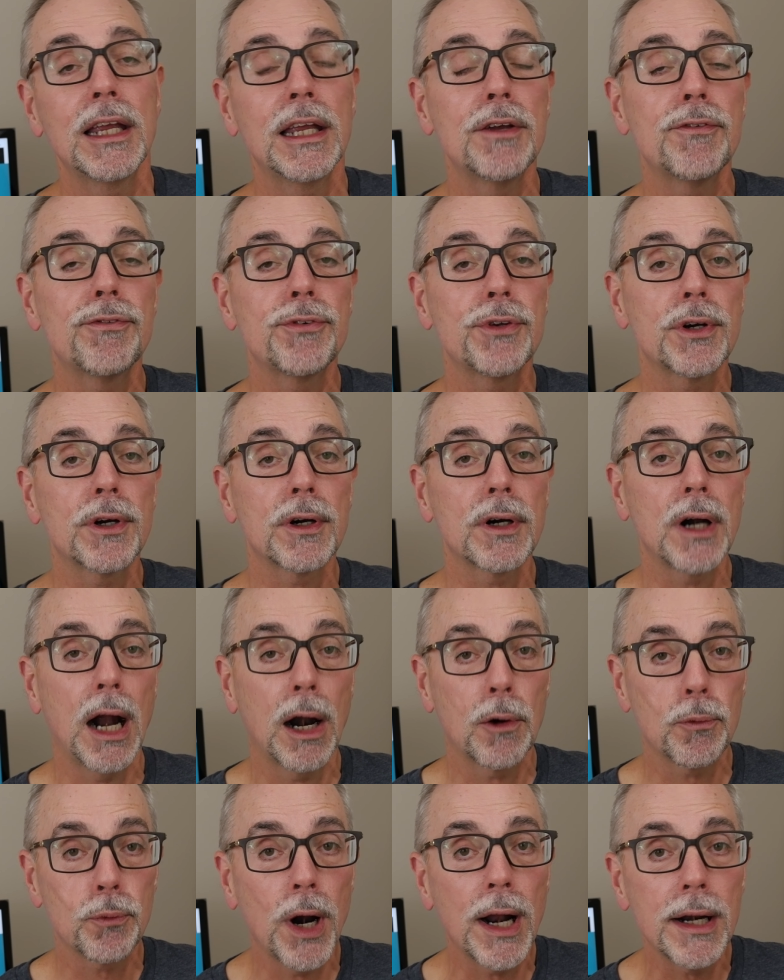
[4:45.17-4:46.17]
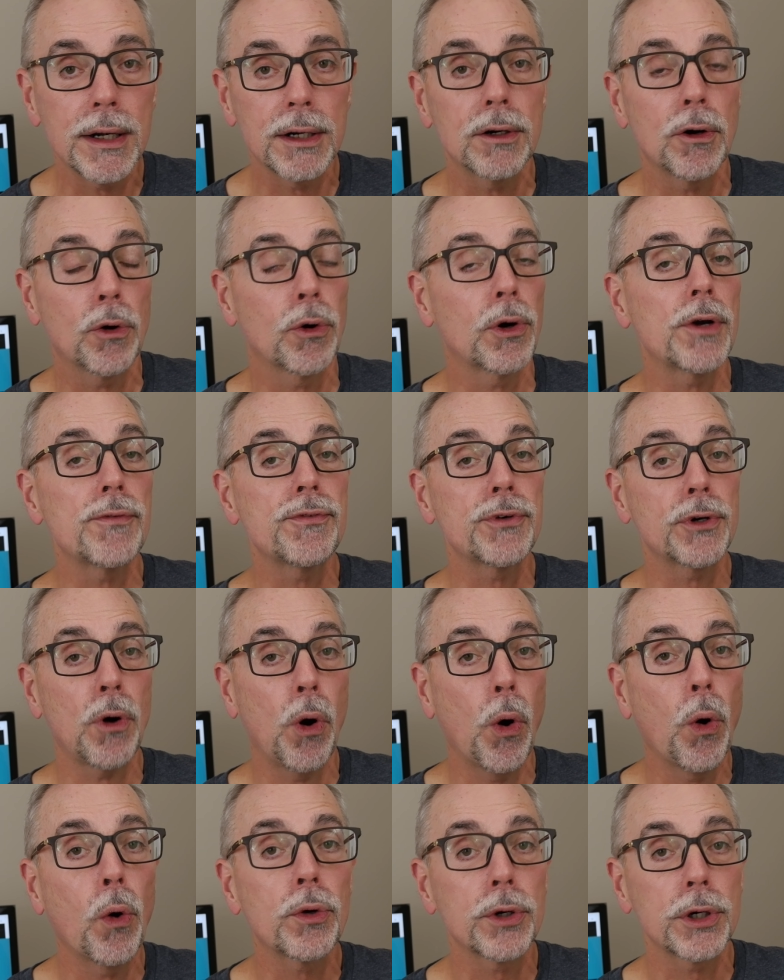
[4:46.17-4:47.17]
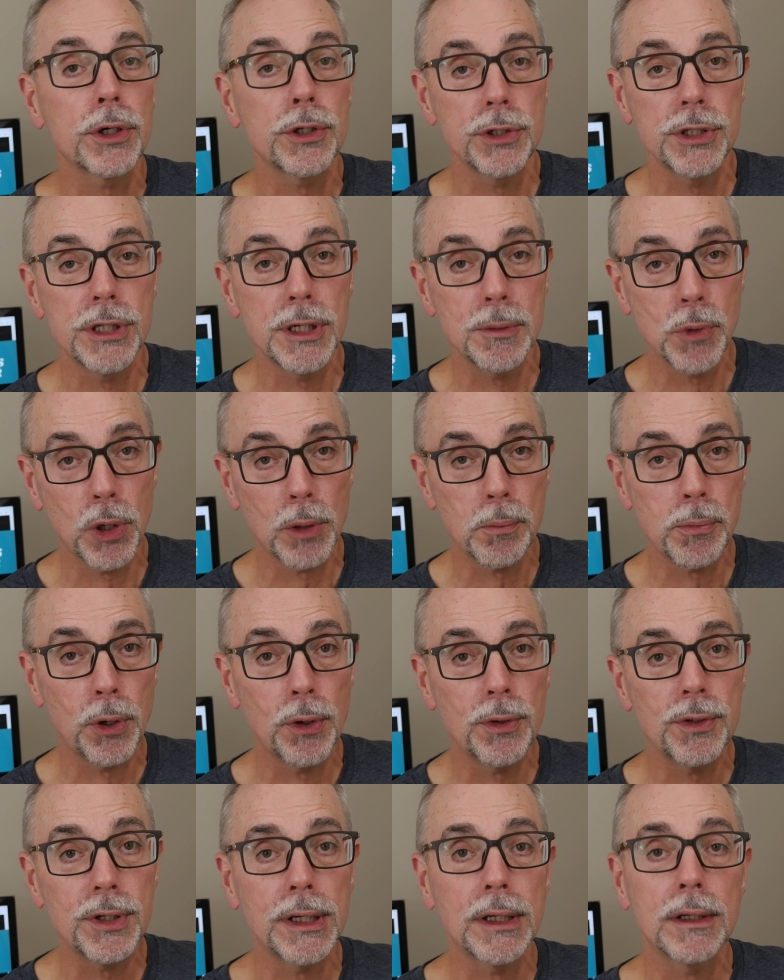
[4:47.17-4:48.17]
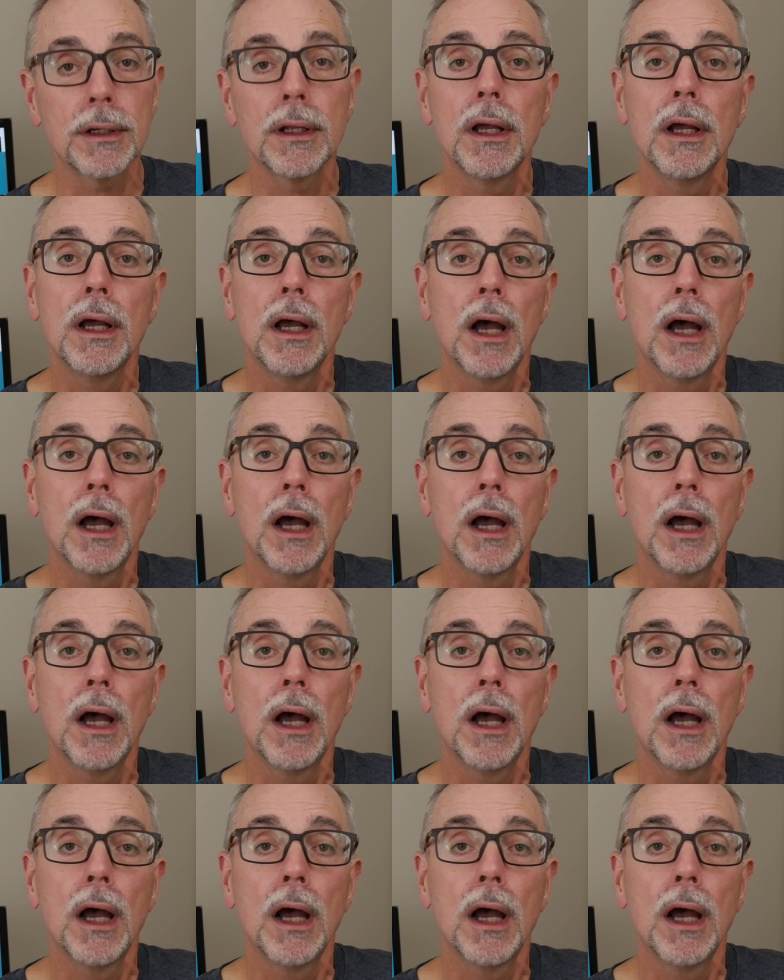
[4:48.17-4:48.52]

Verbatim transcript: If you're a runner or if you're older, you need more protein.